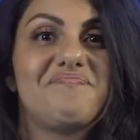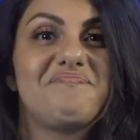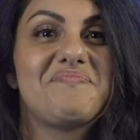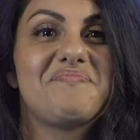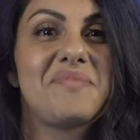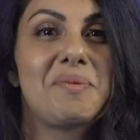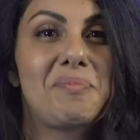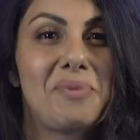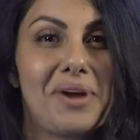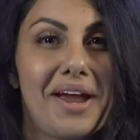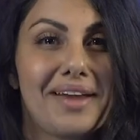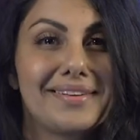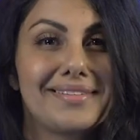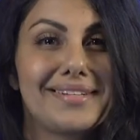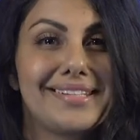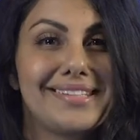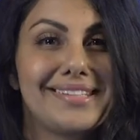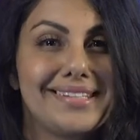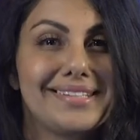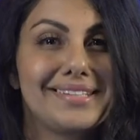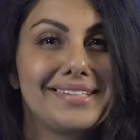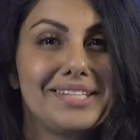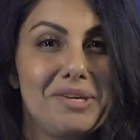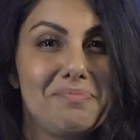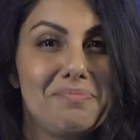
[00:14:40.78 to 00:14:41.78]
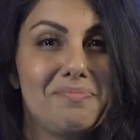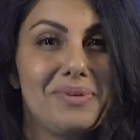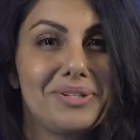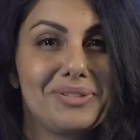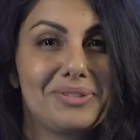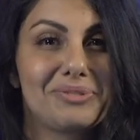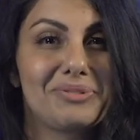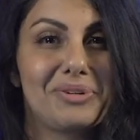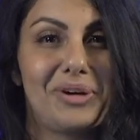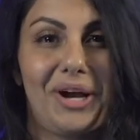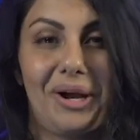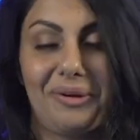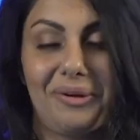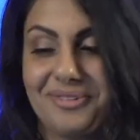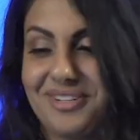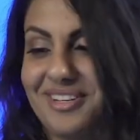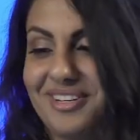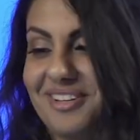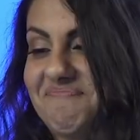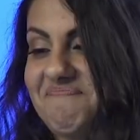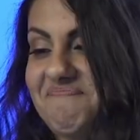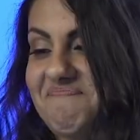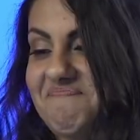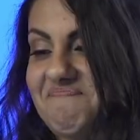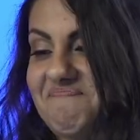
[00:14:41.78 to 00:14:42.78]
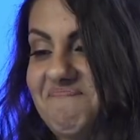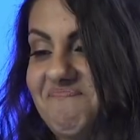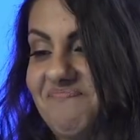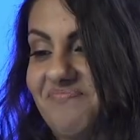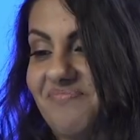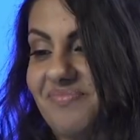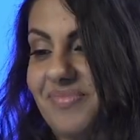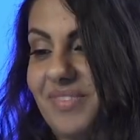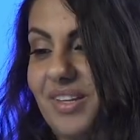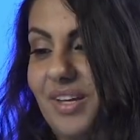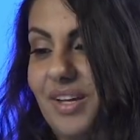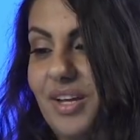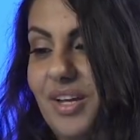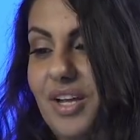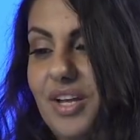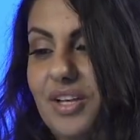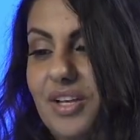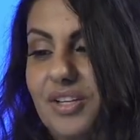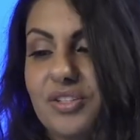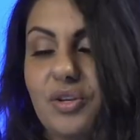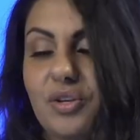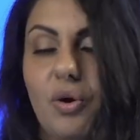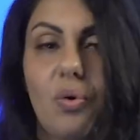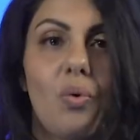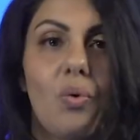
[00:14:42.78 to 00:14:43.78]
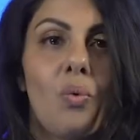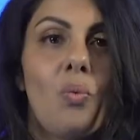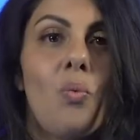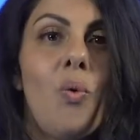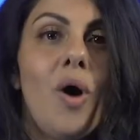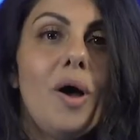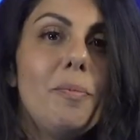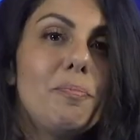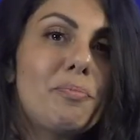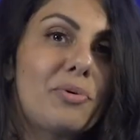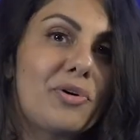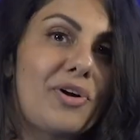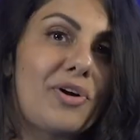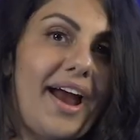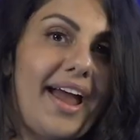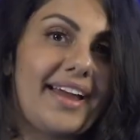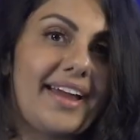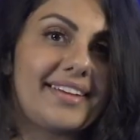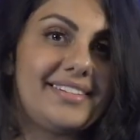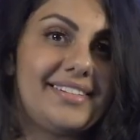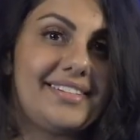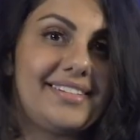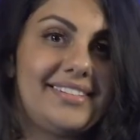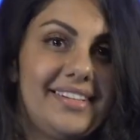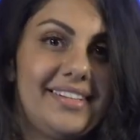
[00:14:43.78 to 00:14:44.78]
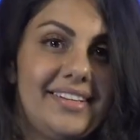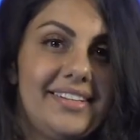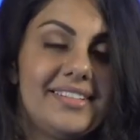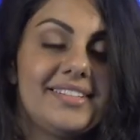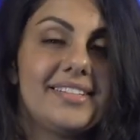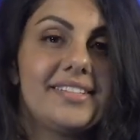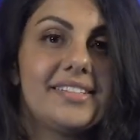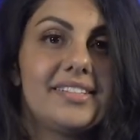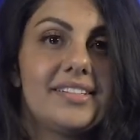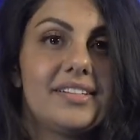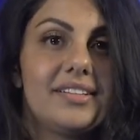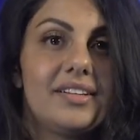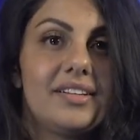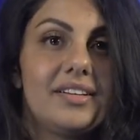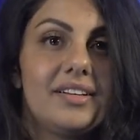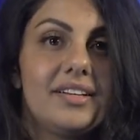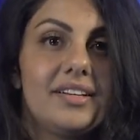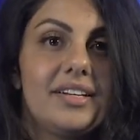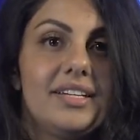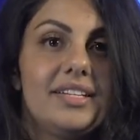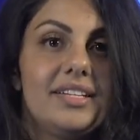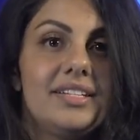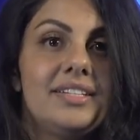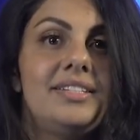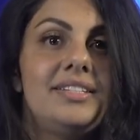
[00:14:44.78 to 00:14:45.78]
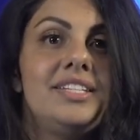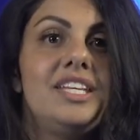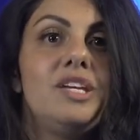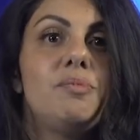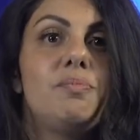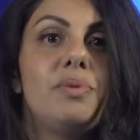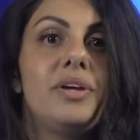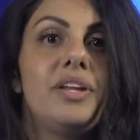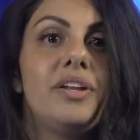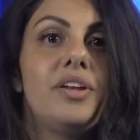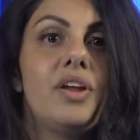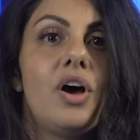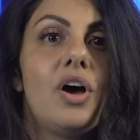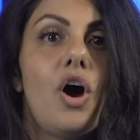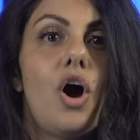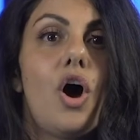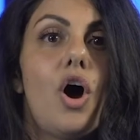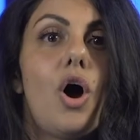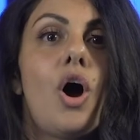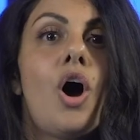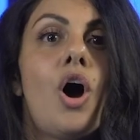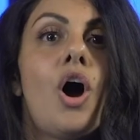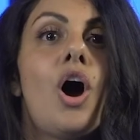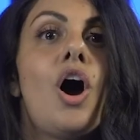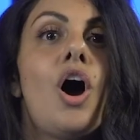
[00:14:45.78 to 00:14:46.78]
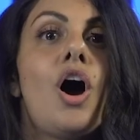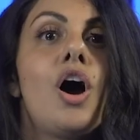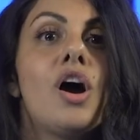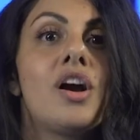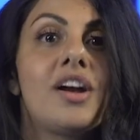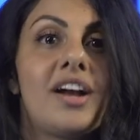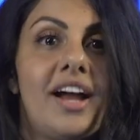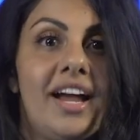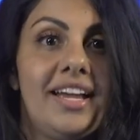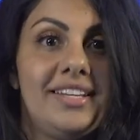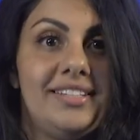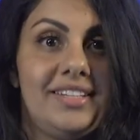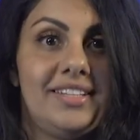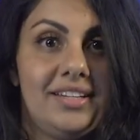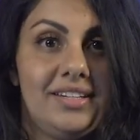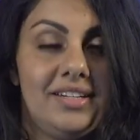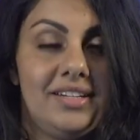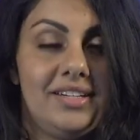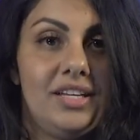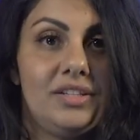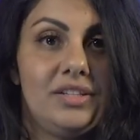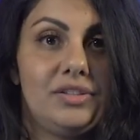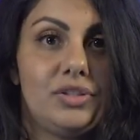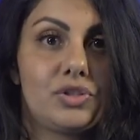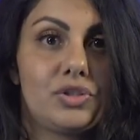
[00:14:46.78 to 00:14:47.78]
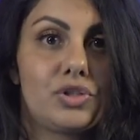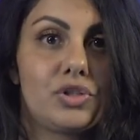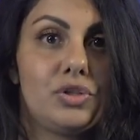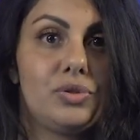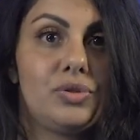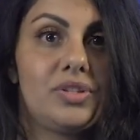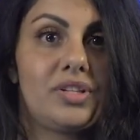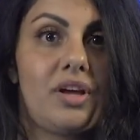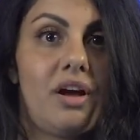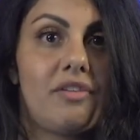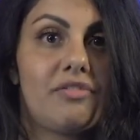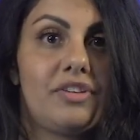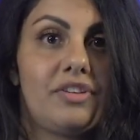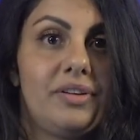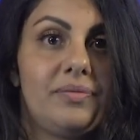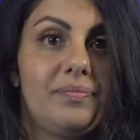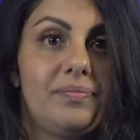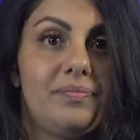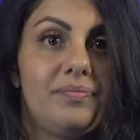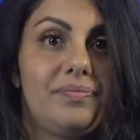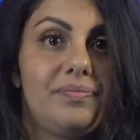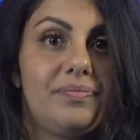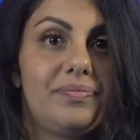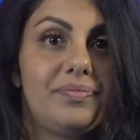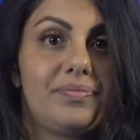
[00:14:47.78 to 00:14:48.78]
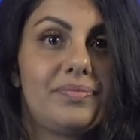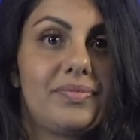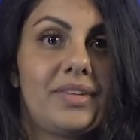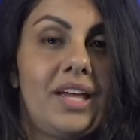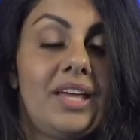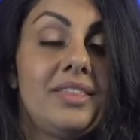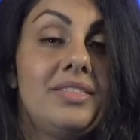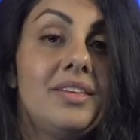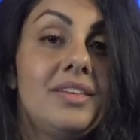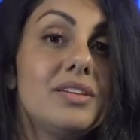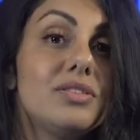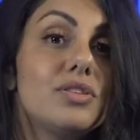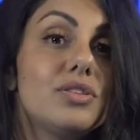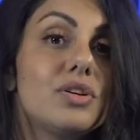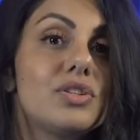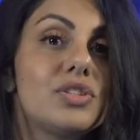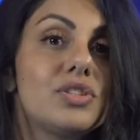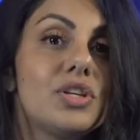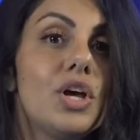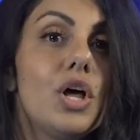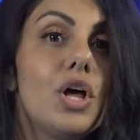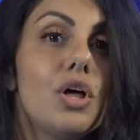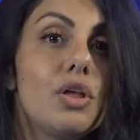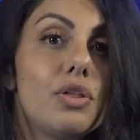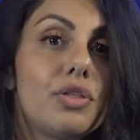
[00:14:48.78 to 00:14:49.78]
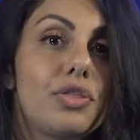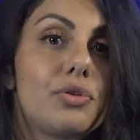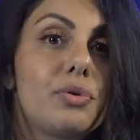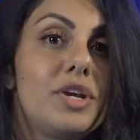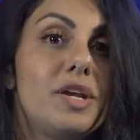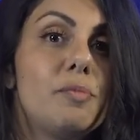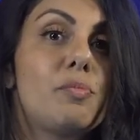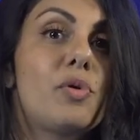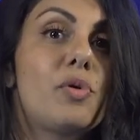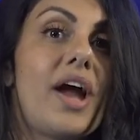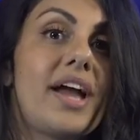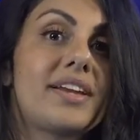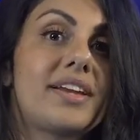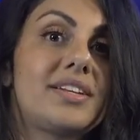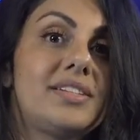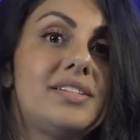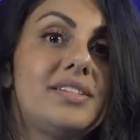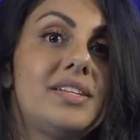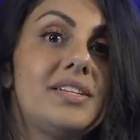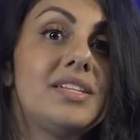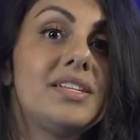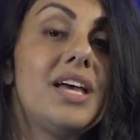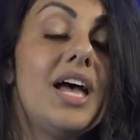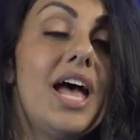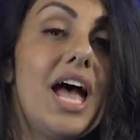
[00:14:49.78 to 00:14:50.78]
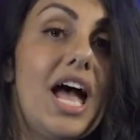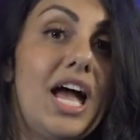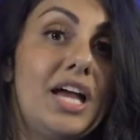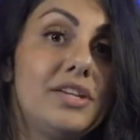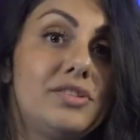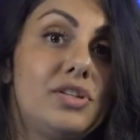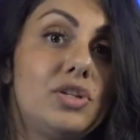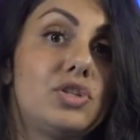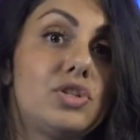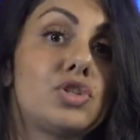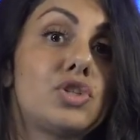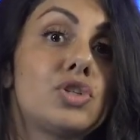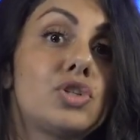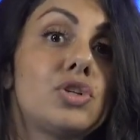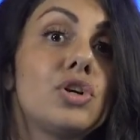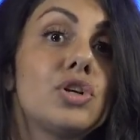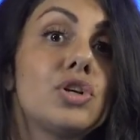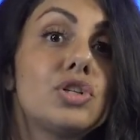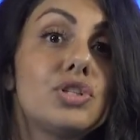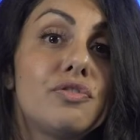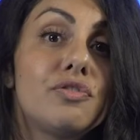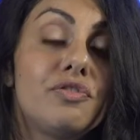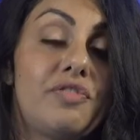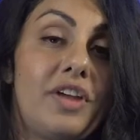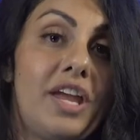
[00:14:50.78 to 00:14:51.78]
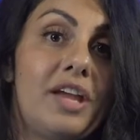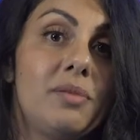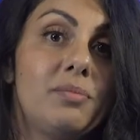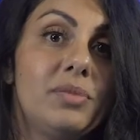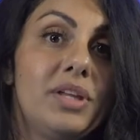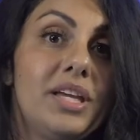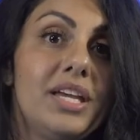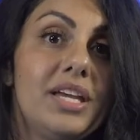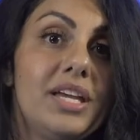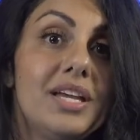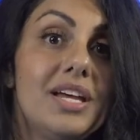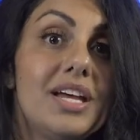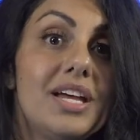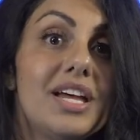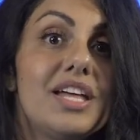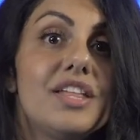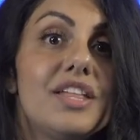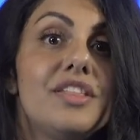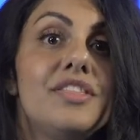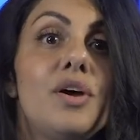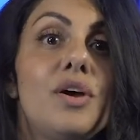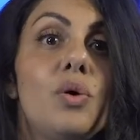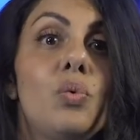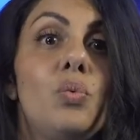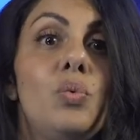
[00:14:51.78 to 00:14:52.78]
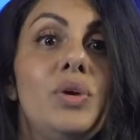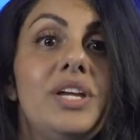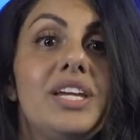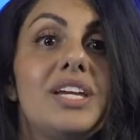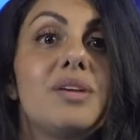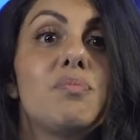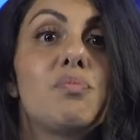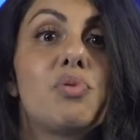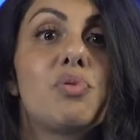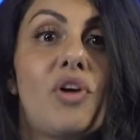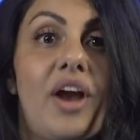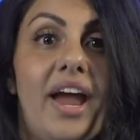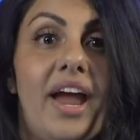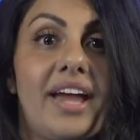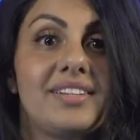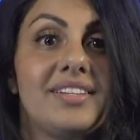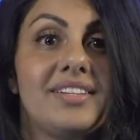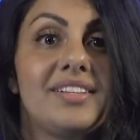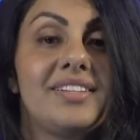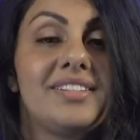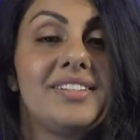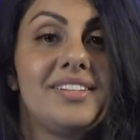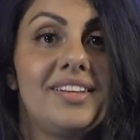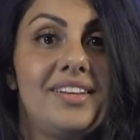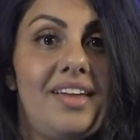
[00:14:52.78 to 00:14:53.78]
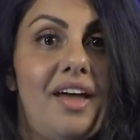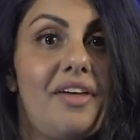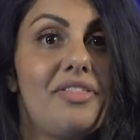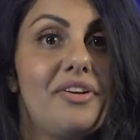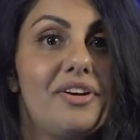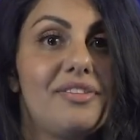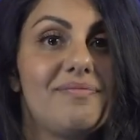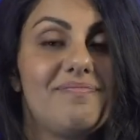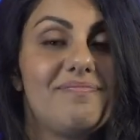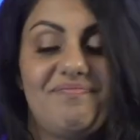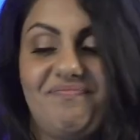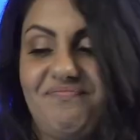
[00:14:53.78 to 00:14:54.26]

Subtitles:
The practices keep us grounded. So what practices deepen our identity in the true sovereign? I think there's 3 practices as a church family that we can practice together.